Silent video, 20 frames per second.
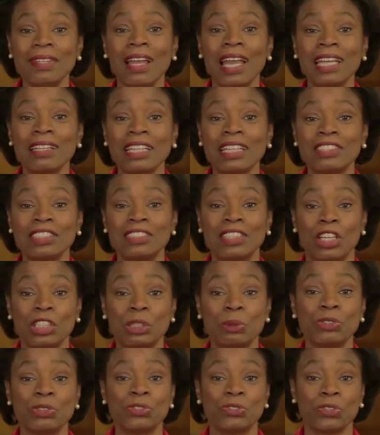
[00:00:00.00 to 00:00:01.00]
I'd like to tell
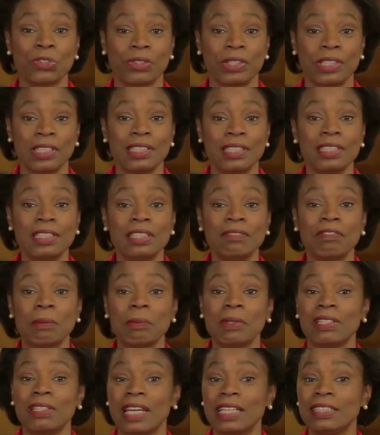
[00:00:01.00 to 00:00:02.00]
you a story
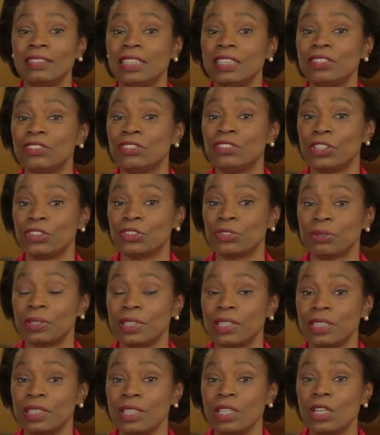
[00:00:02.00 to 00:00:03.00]
from the 19th
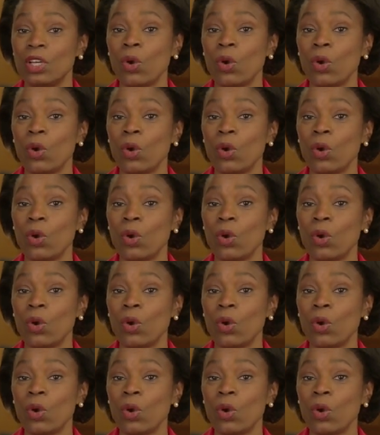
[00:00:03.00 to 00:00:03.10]
century